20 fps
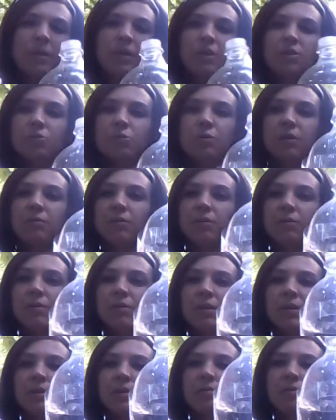each one of
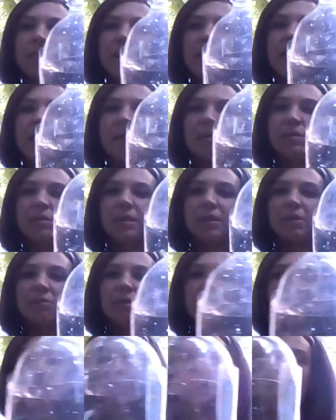those little tabs that you
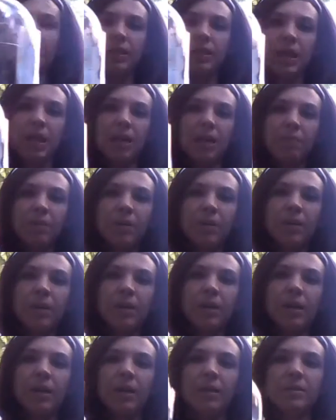cut on the top,
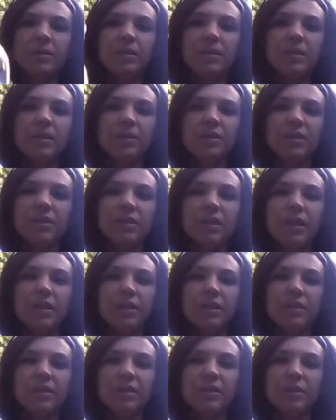and see, it just kind
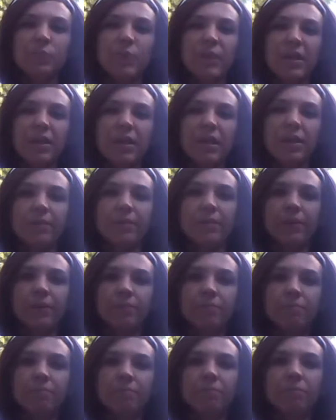of sits back on there.
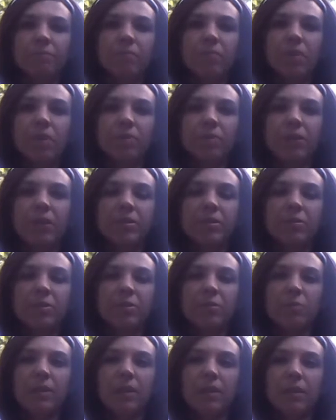Alright, so
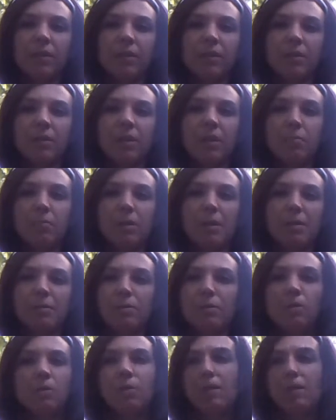you're making a cut bottle